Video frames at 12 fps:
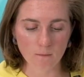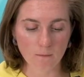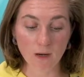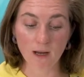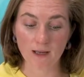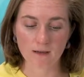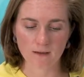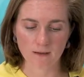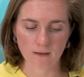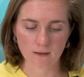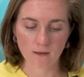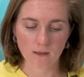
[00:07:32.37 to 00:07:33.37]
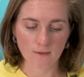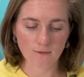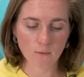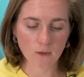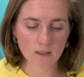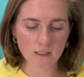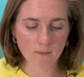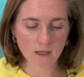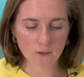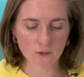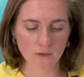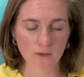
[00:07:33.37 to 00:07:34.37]
But if you wanted to make
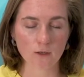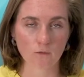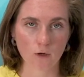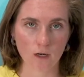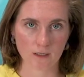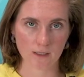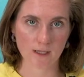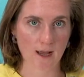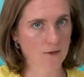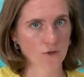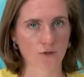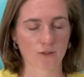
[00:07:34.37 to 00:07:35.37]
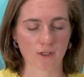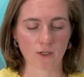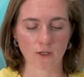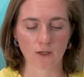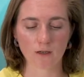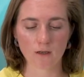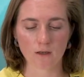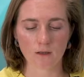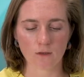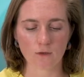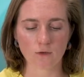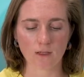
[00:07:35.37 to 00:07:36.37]
sure that your wand is extra secure,
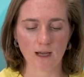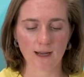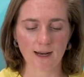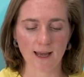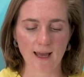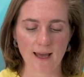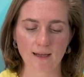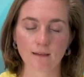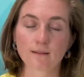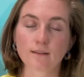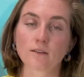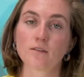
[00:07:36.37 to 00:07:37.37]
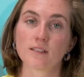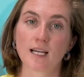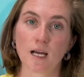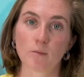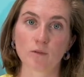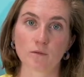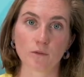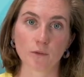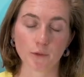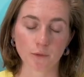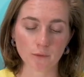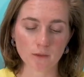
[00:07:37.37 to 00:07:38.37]
you could kind of add a little dab of
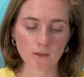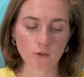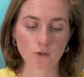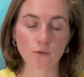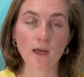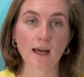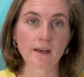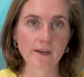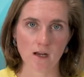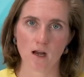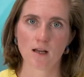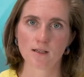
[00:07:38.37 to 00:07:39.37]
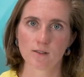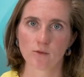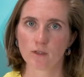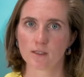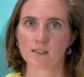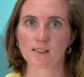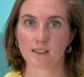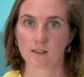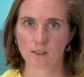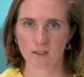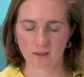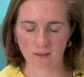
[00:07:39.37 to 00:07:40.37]
glue to that knot so it sticks
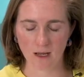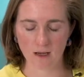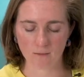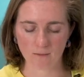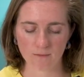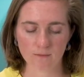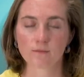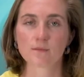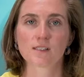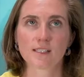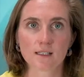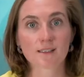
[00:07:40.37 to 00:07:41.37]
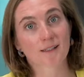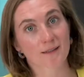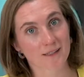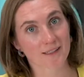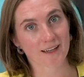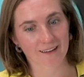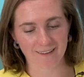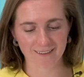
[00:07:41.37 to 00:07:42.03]
to the stick.